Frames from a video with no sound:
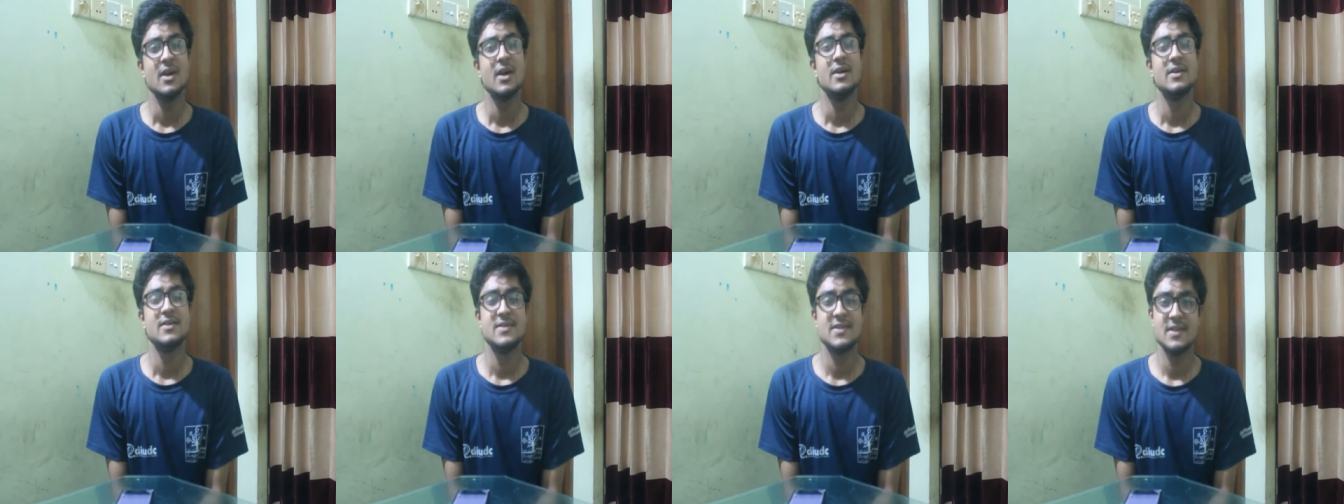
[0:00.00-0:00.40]

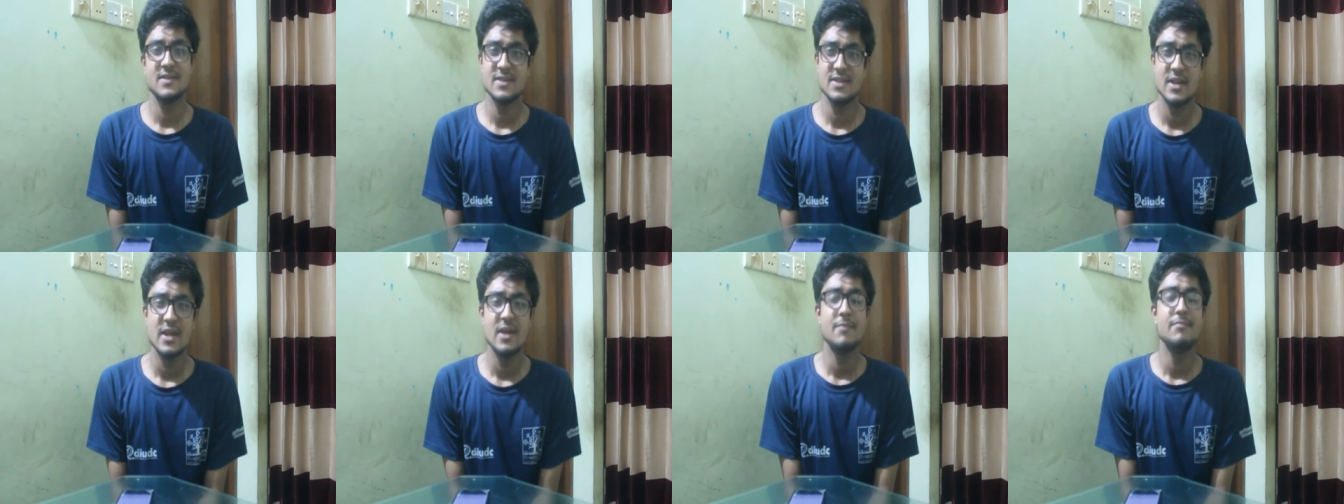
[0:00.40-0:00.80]
stays
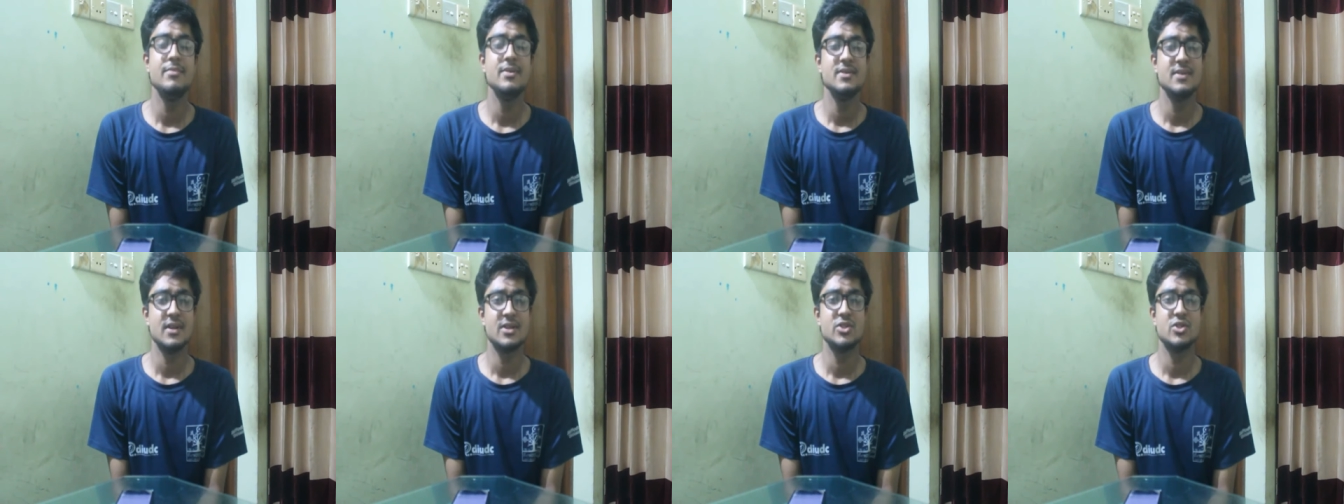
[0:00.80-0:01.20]
in every
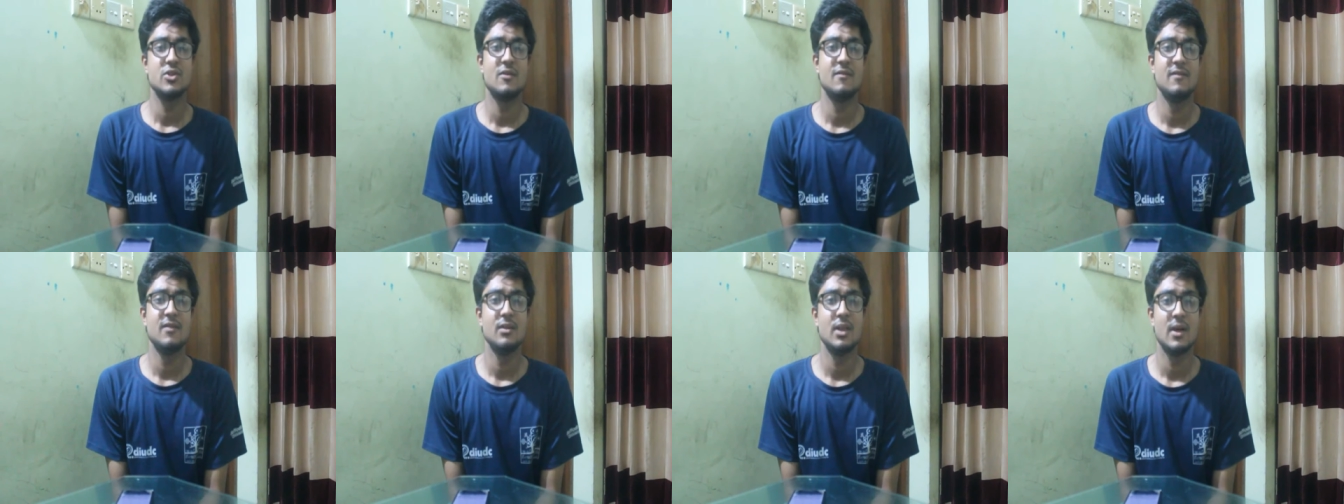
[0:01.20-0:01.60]
section
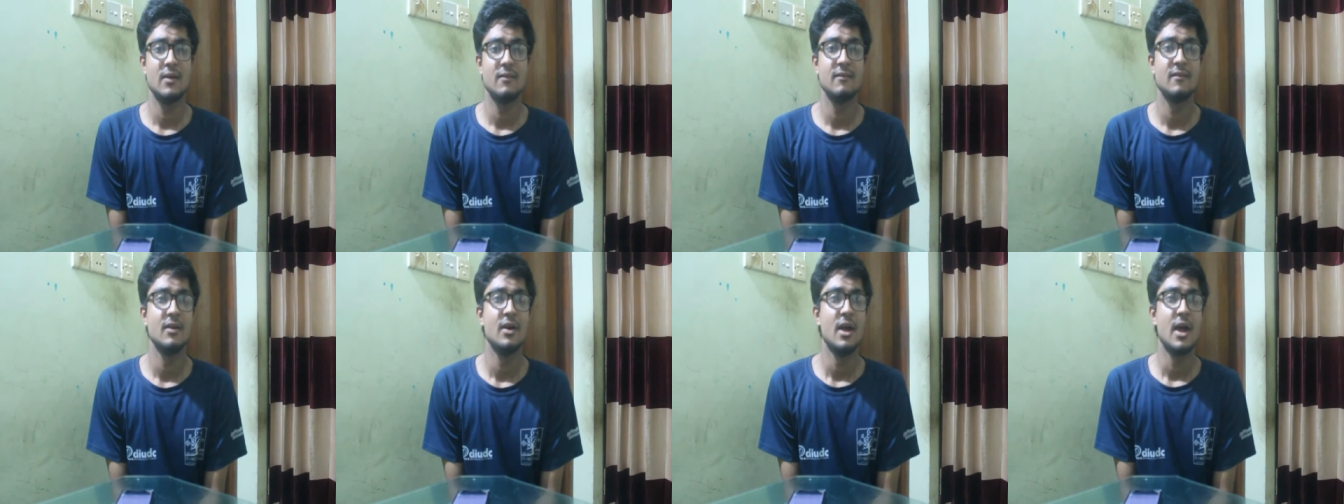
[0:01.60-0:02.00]
of our life,
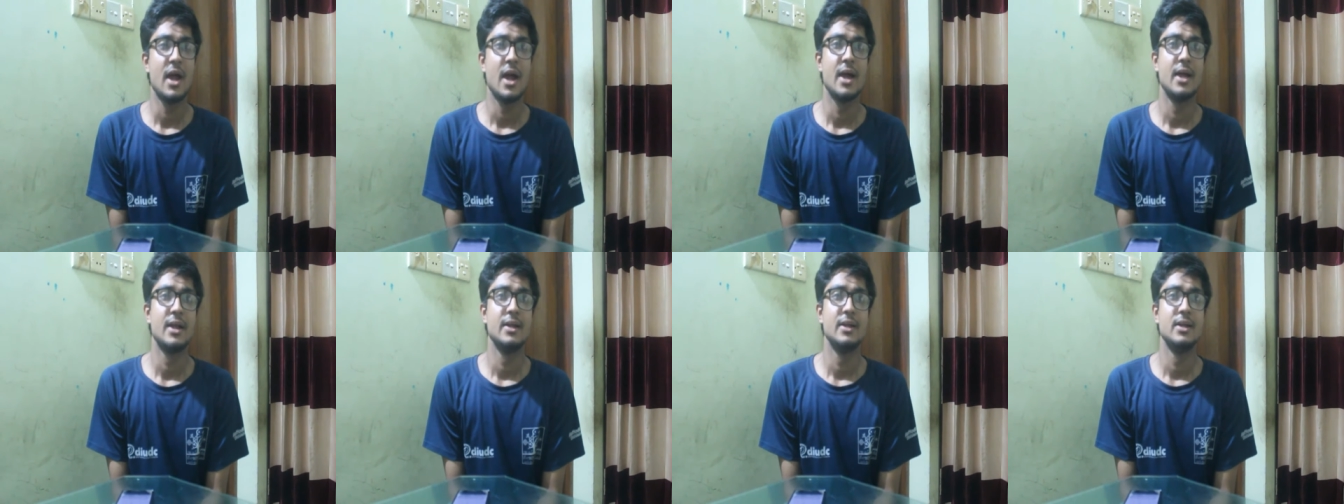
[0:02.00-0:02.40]

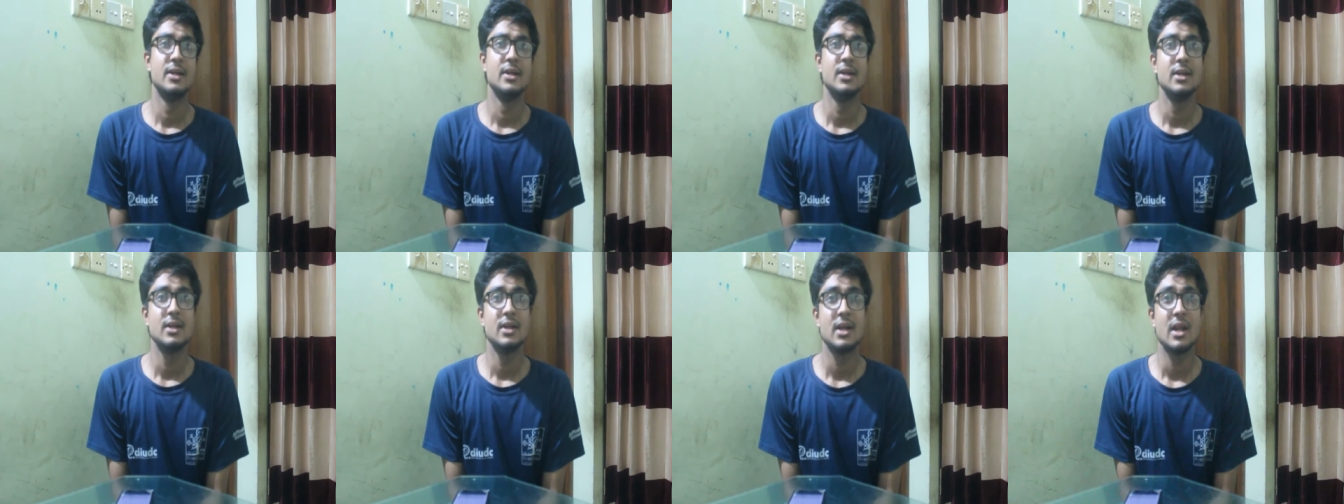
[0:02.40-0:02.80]
and
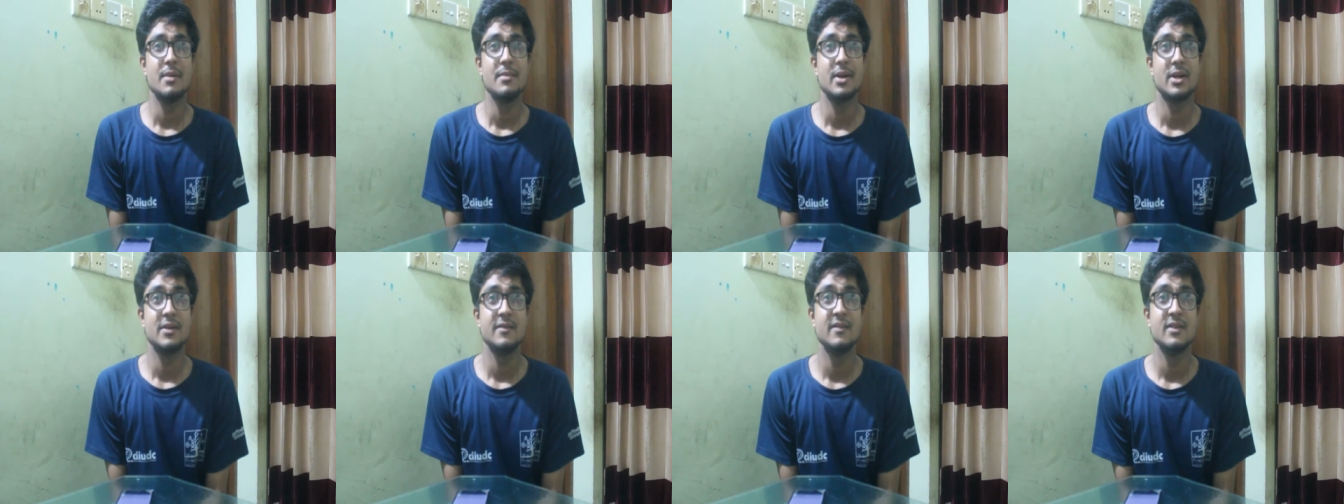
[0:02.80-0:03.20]
in club
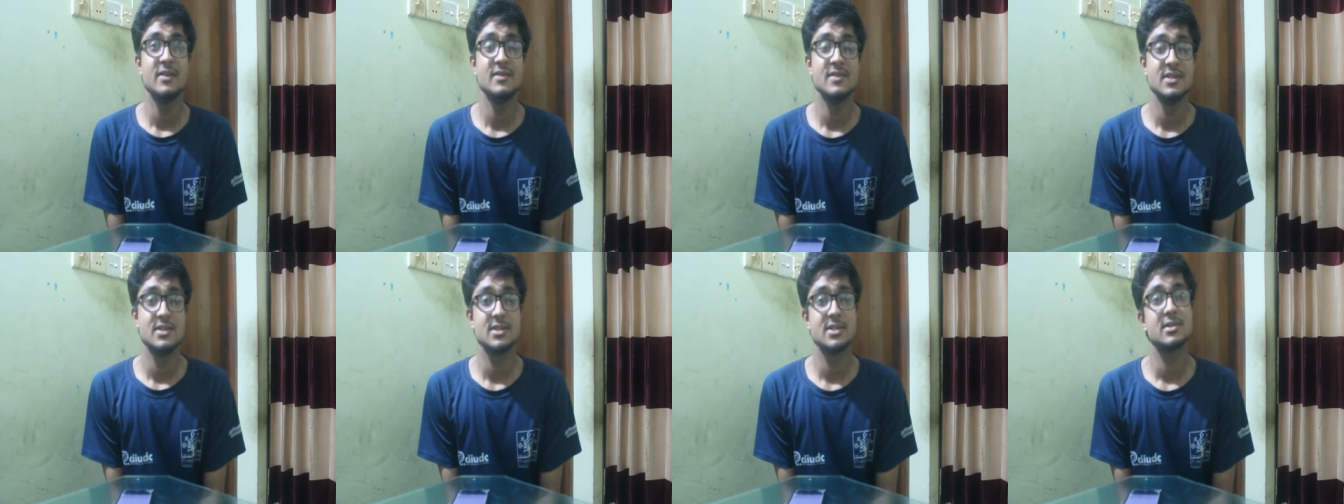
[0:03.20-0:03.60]
activities
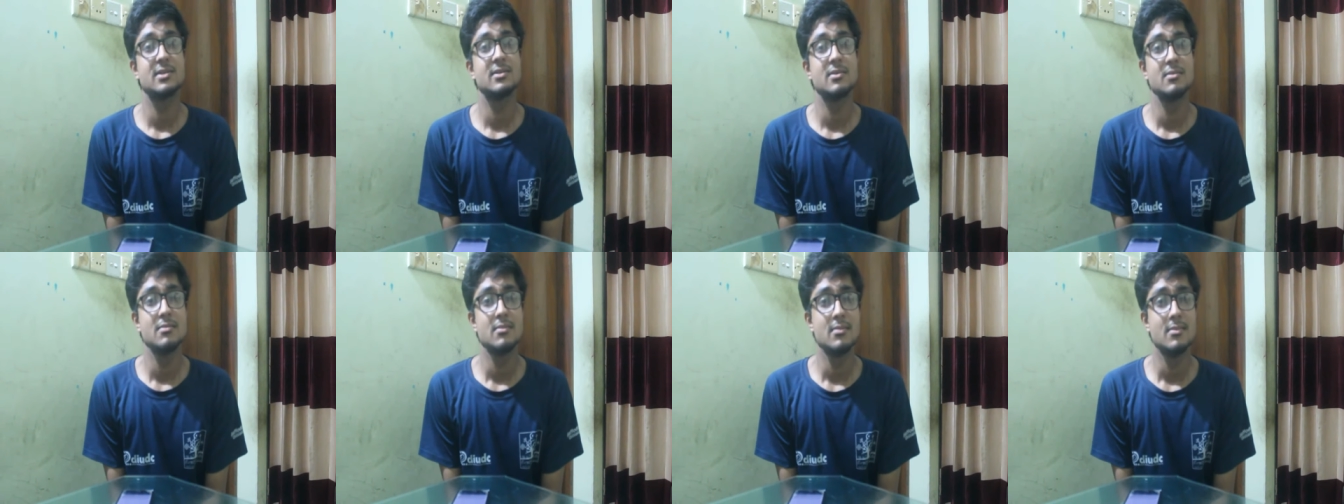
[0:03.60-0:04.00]
it's
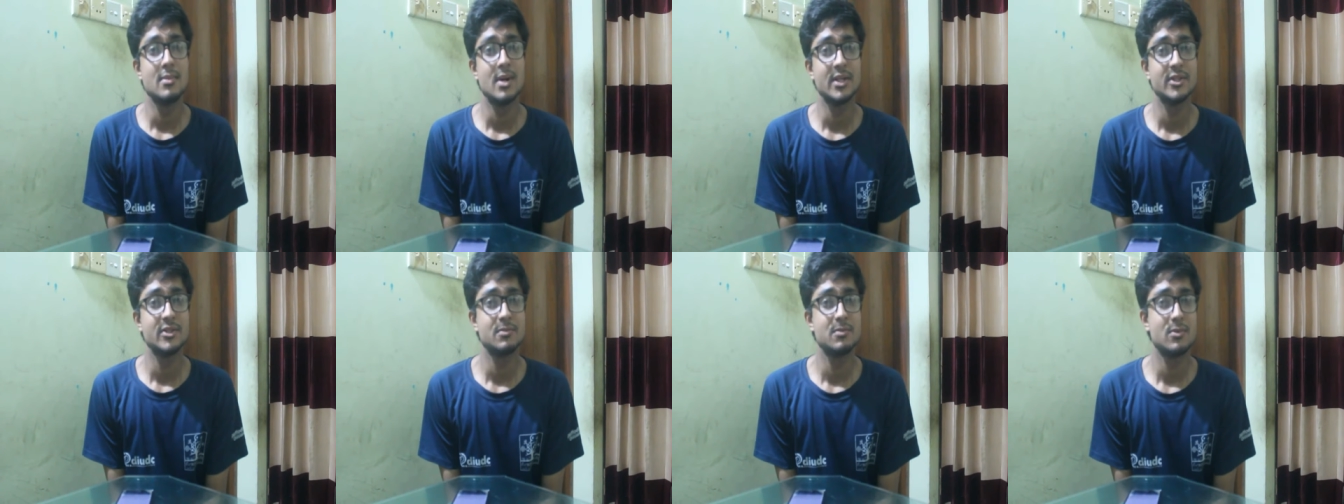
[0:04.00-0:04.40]
actually
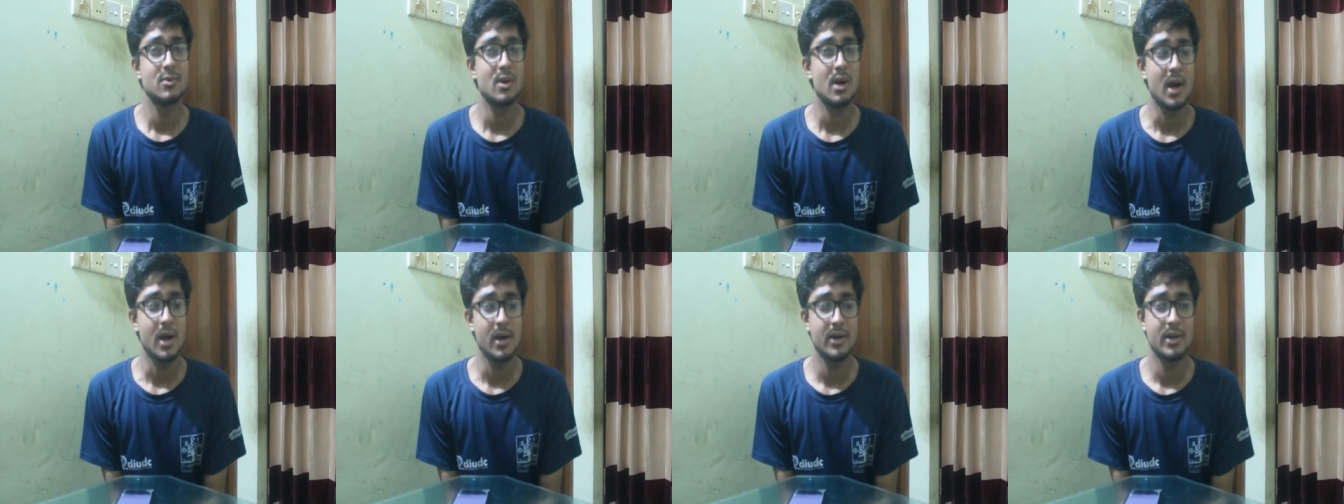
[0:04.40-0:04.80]
much more
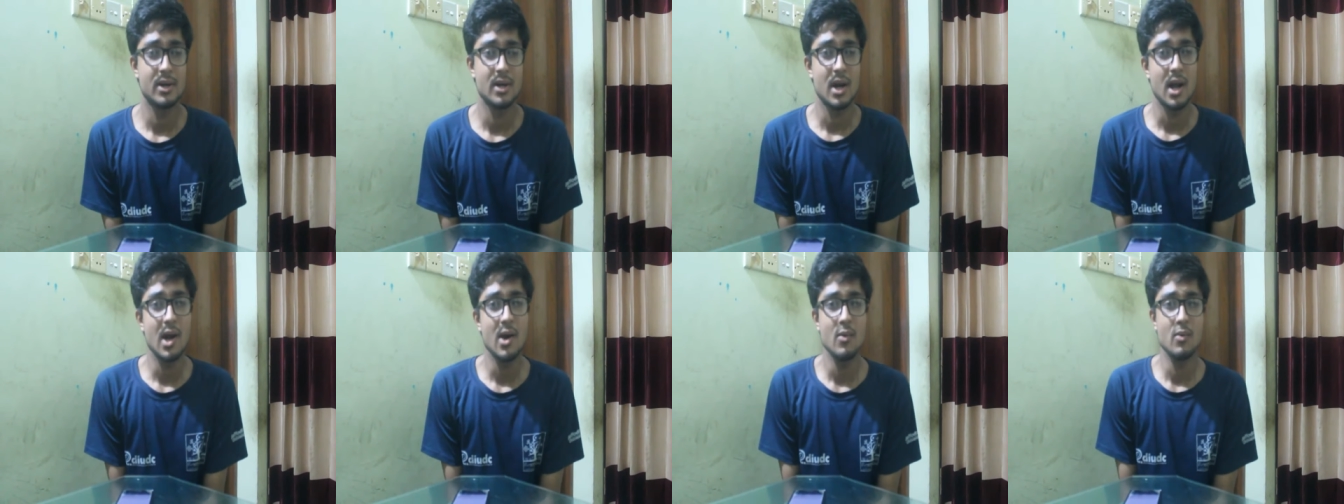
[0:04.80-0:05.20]
harder.
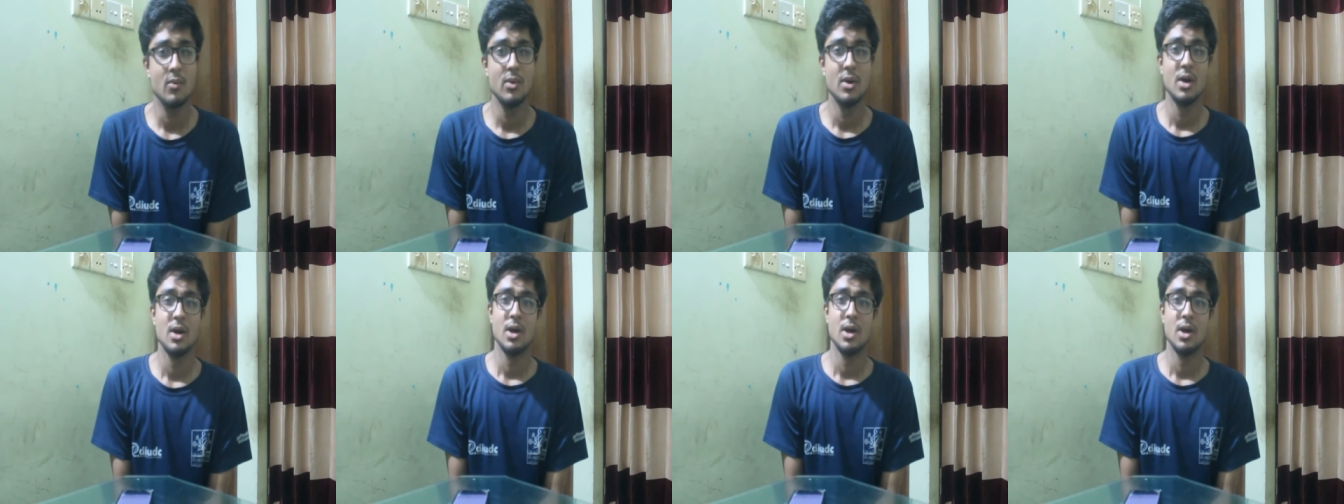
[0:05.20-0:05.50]
How?